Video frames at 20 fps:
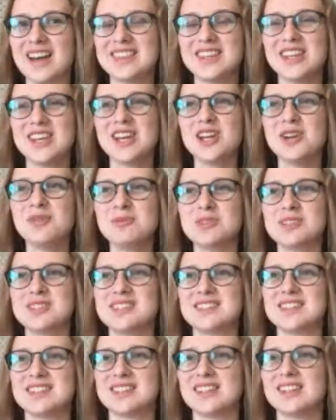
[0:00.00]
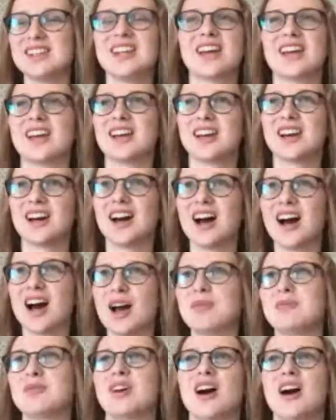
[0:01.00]
I think it was like
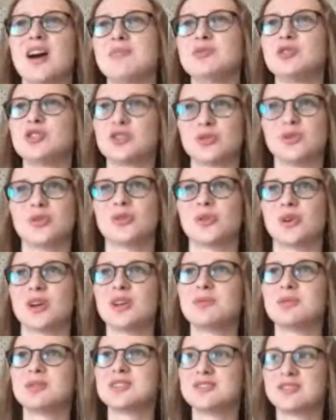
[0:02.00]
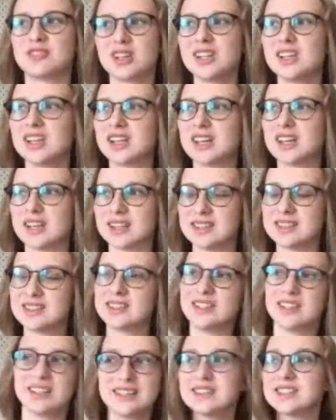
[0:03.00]
I'm I'm sure it was
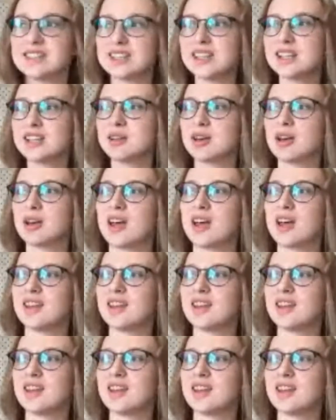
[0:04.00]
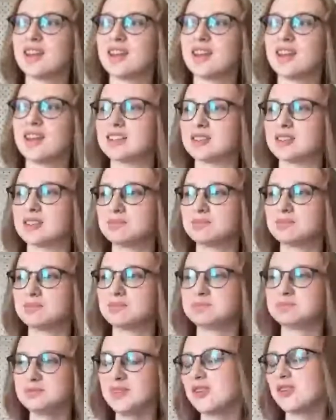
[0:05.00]
really easy and um,
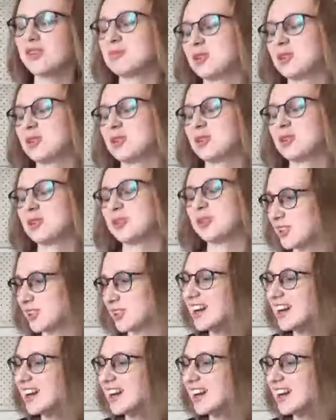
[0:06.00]
oh my god, sorry,